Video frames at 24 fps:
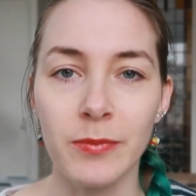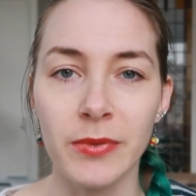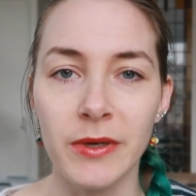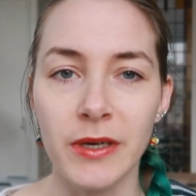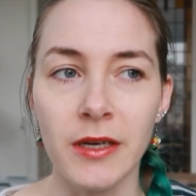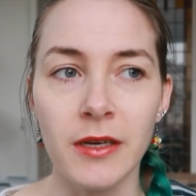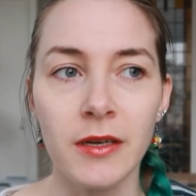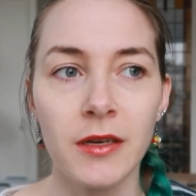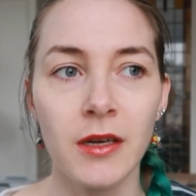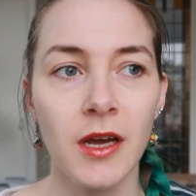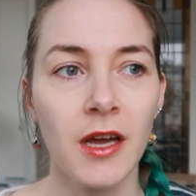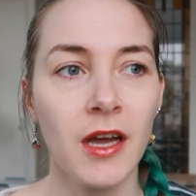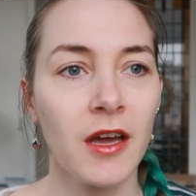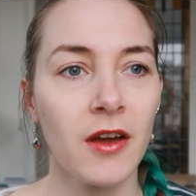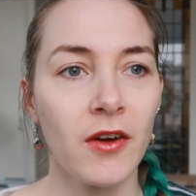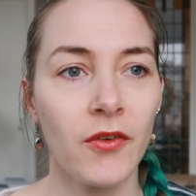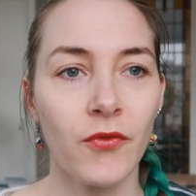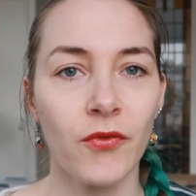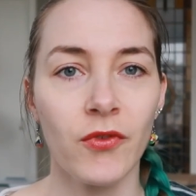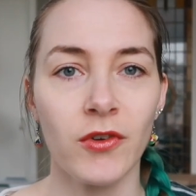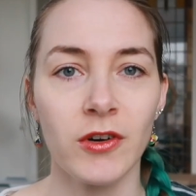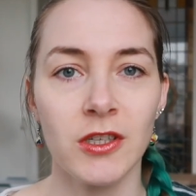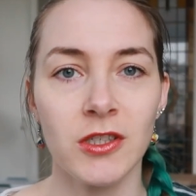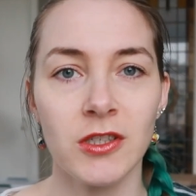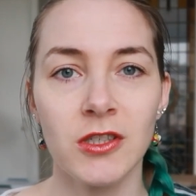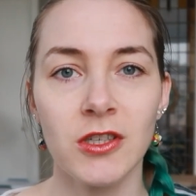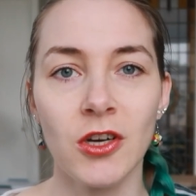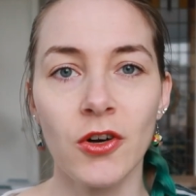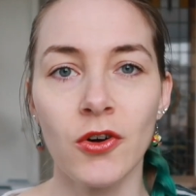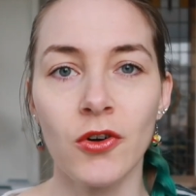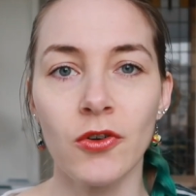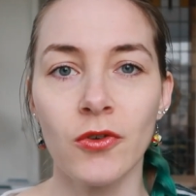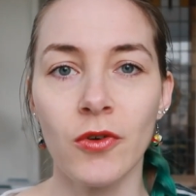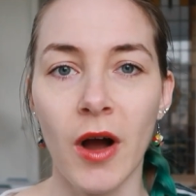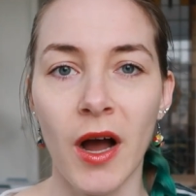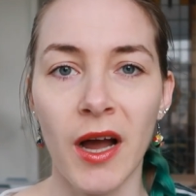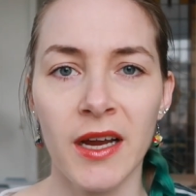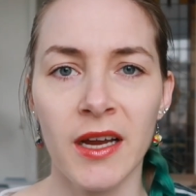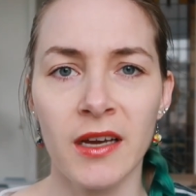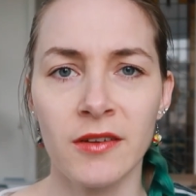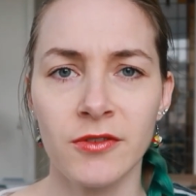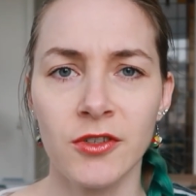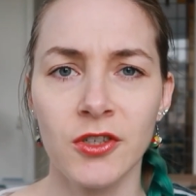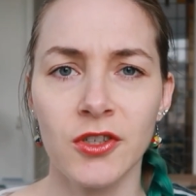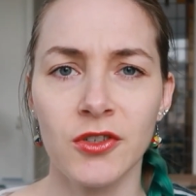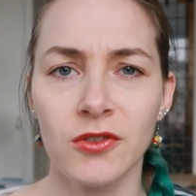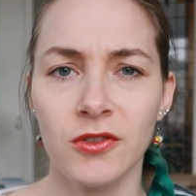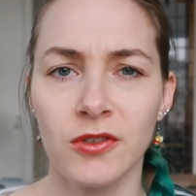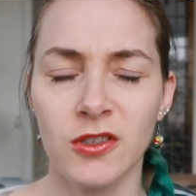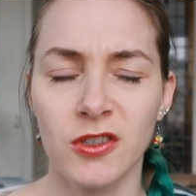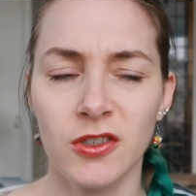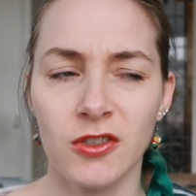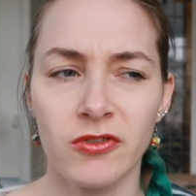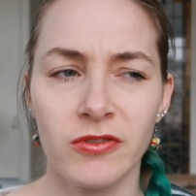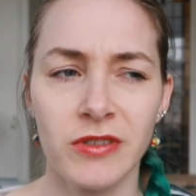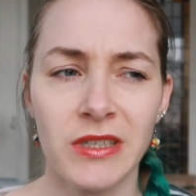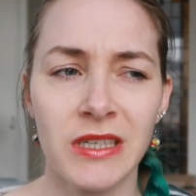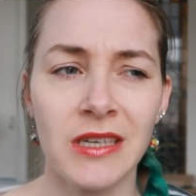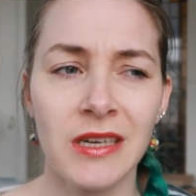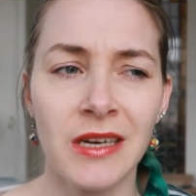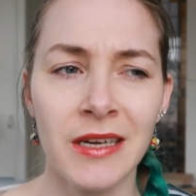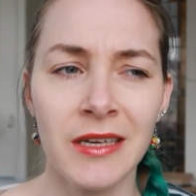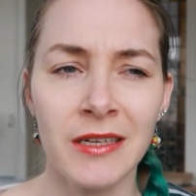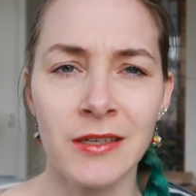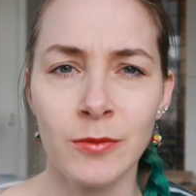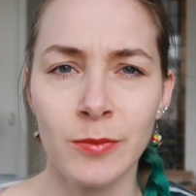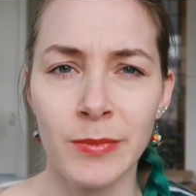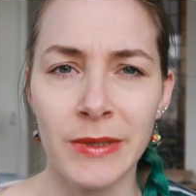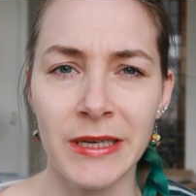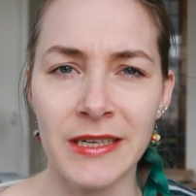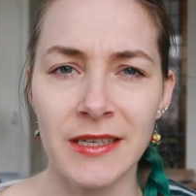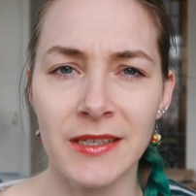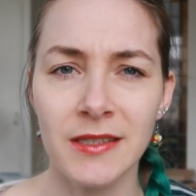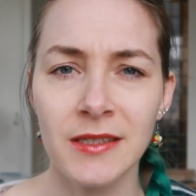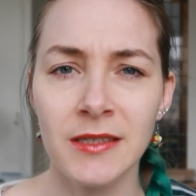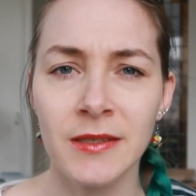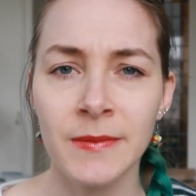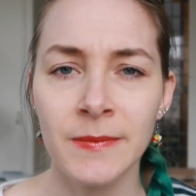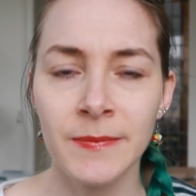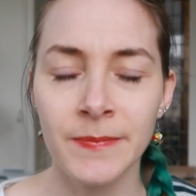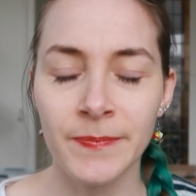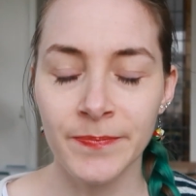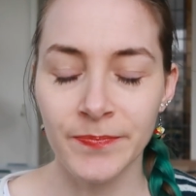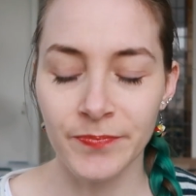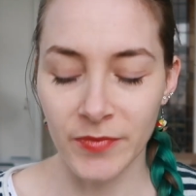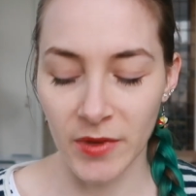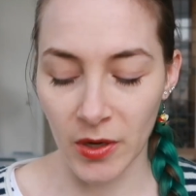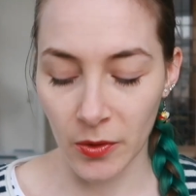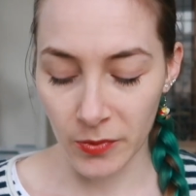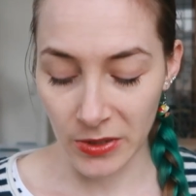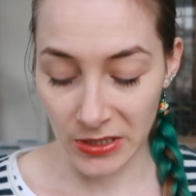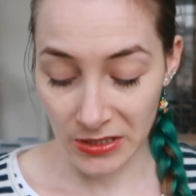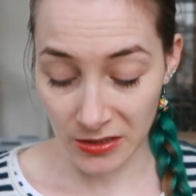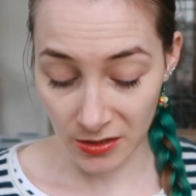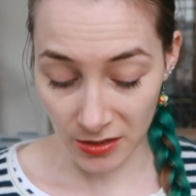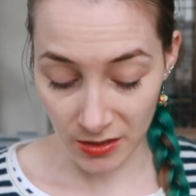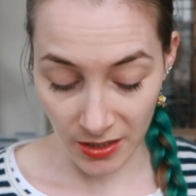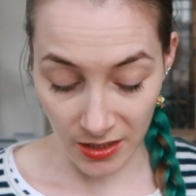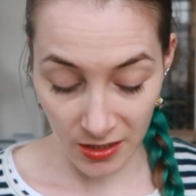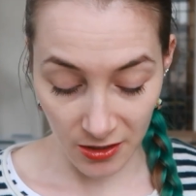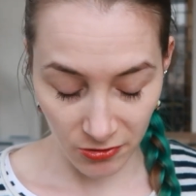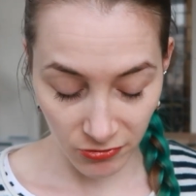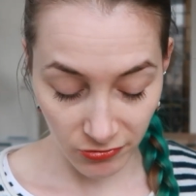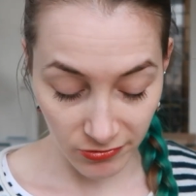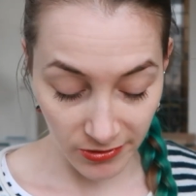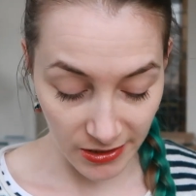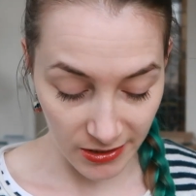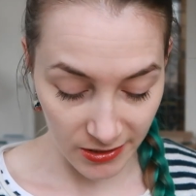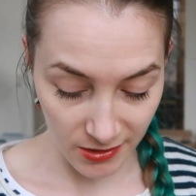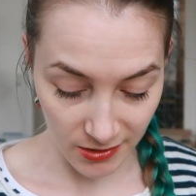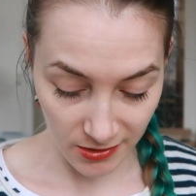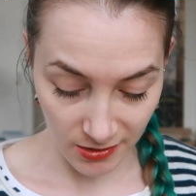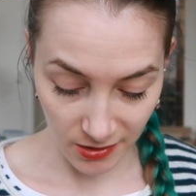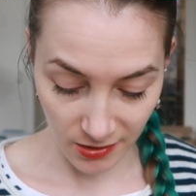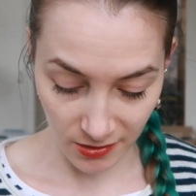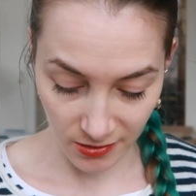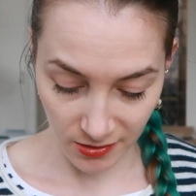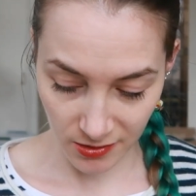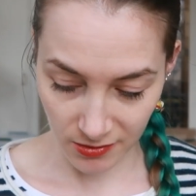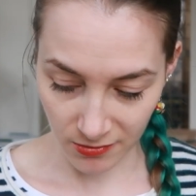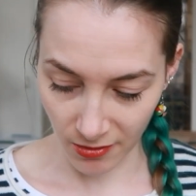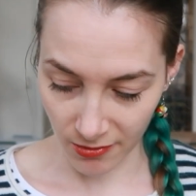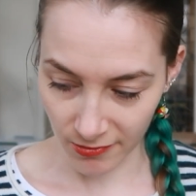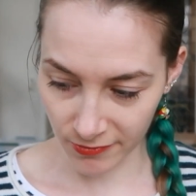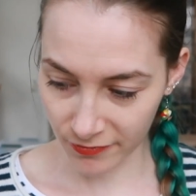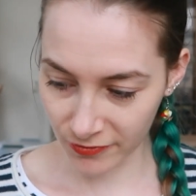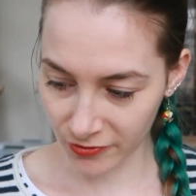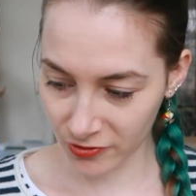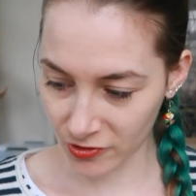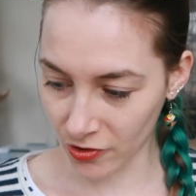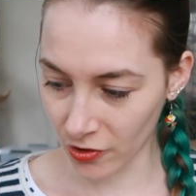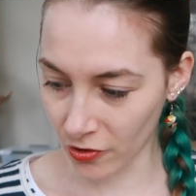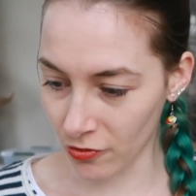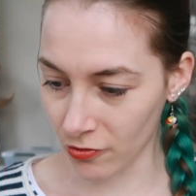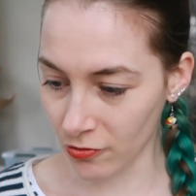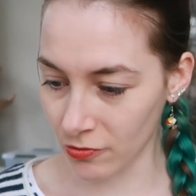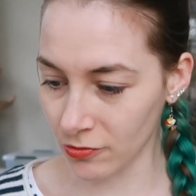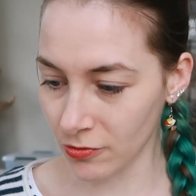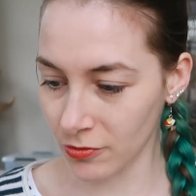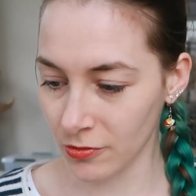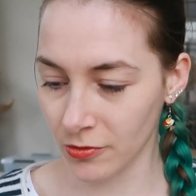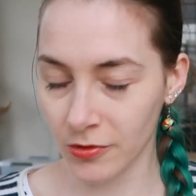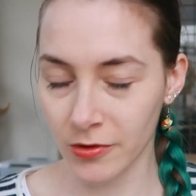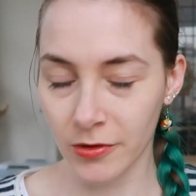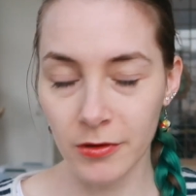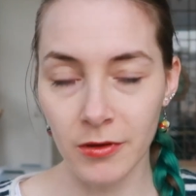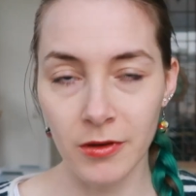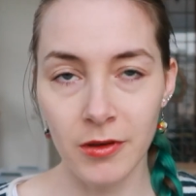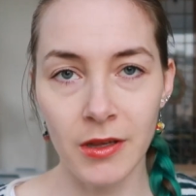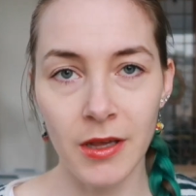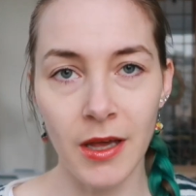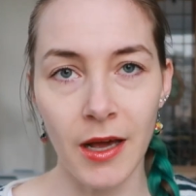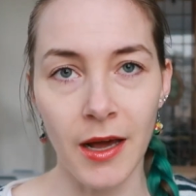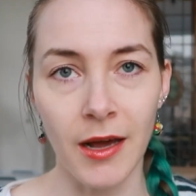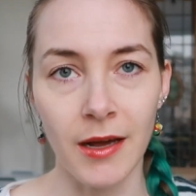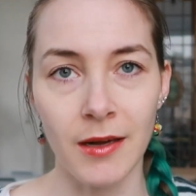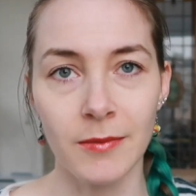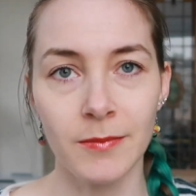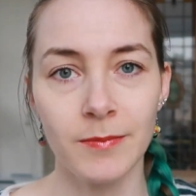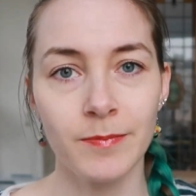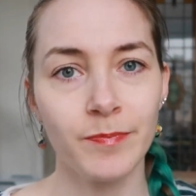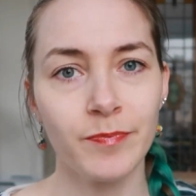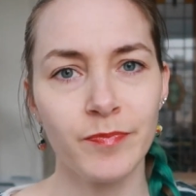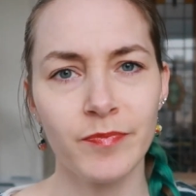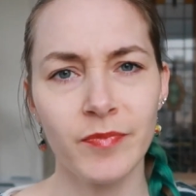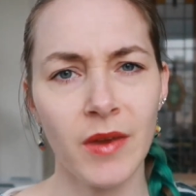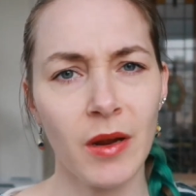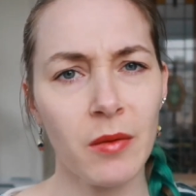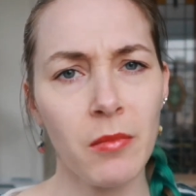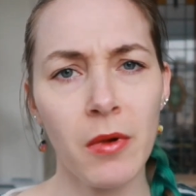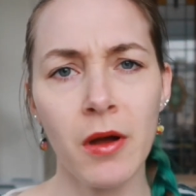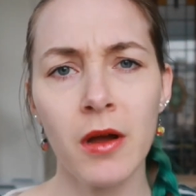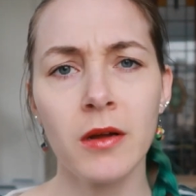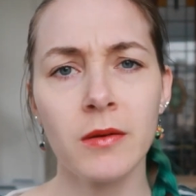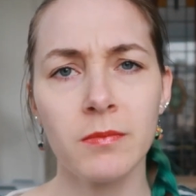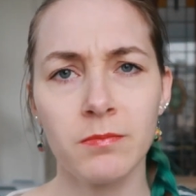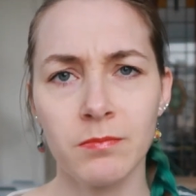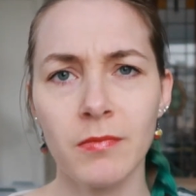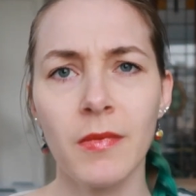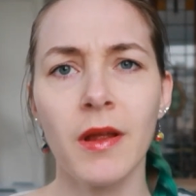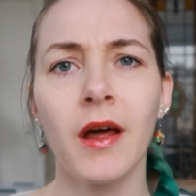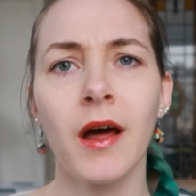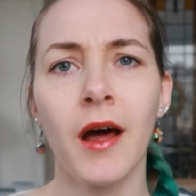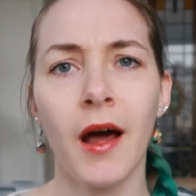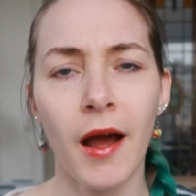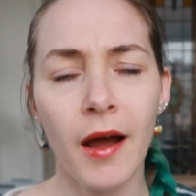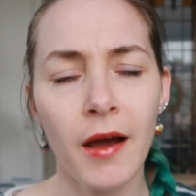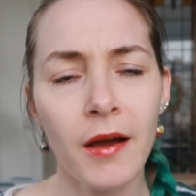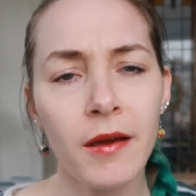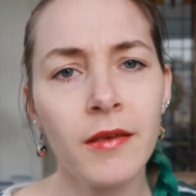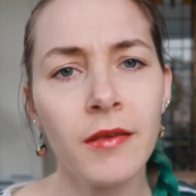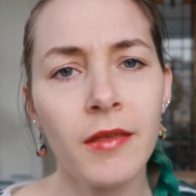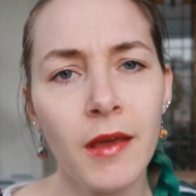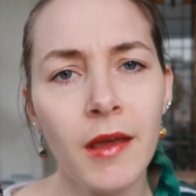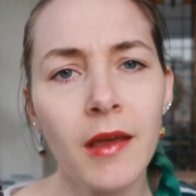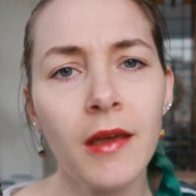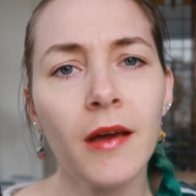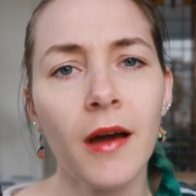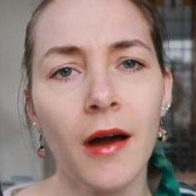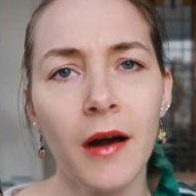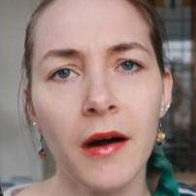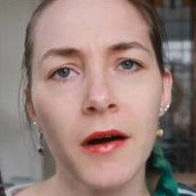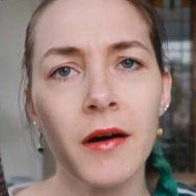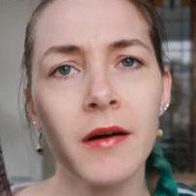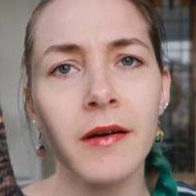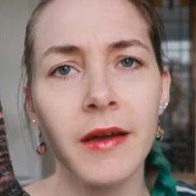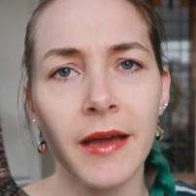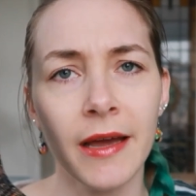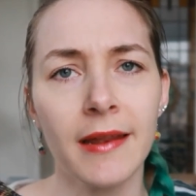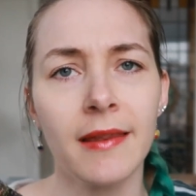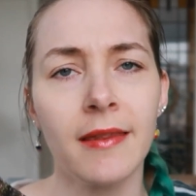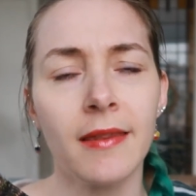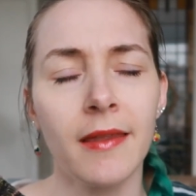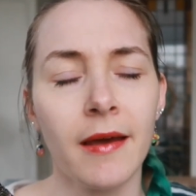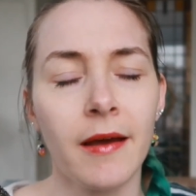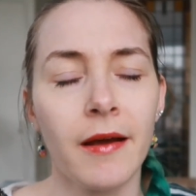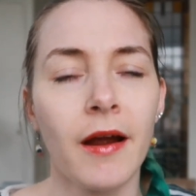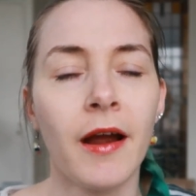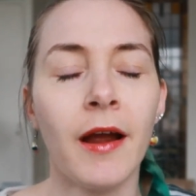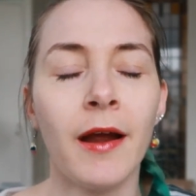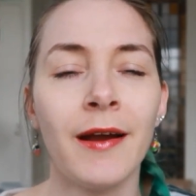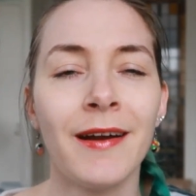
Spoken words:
But for the toe I have to concentrate a little bit with the increases and stuff. So yeah, but I think I'll get there.